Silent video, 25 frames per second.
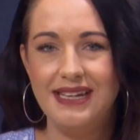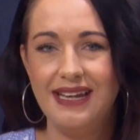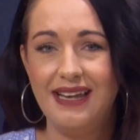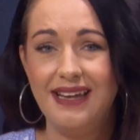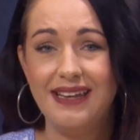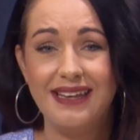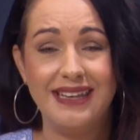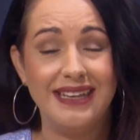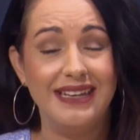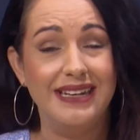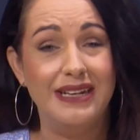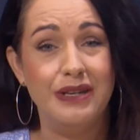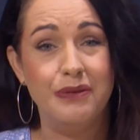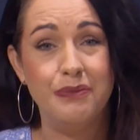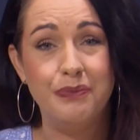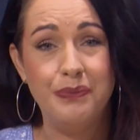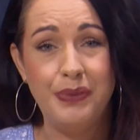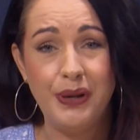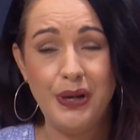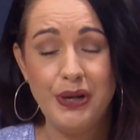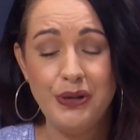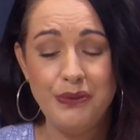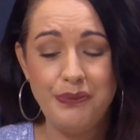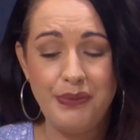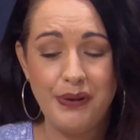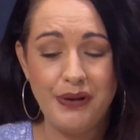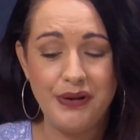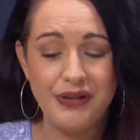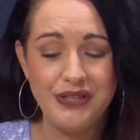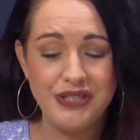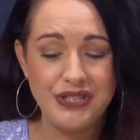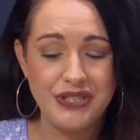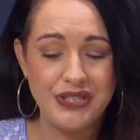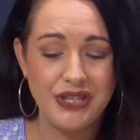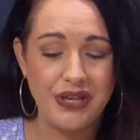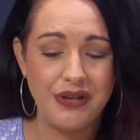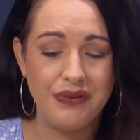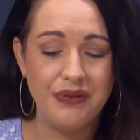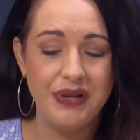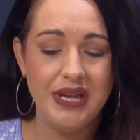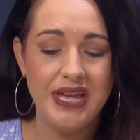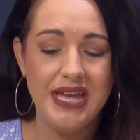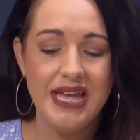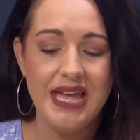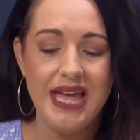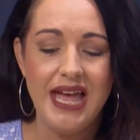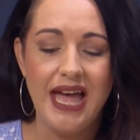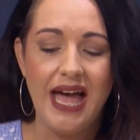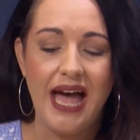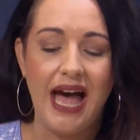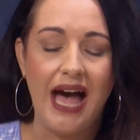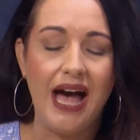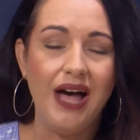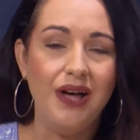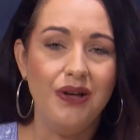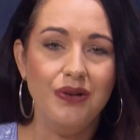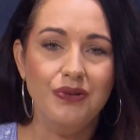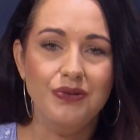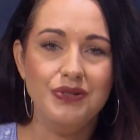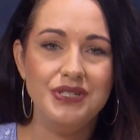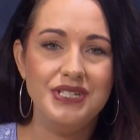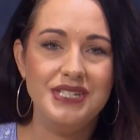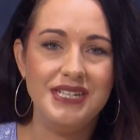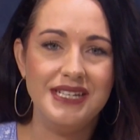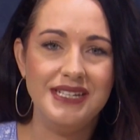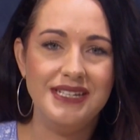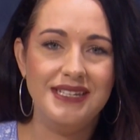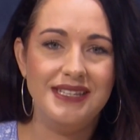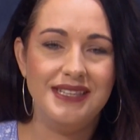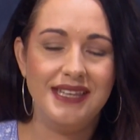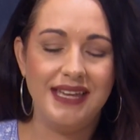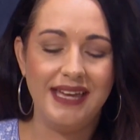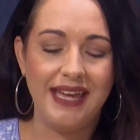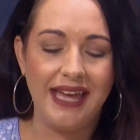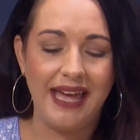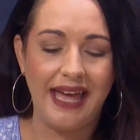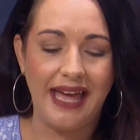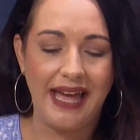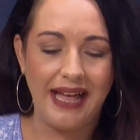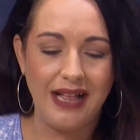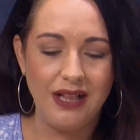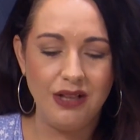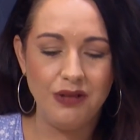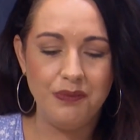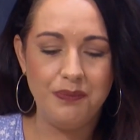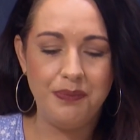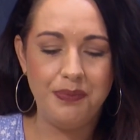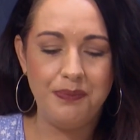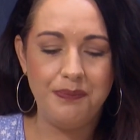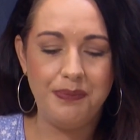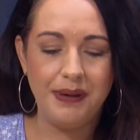like in Limpopo, and so how did they help?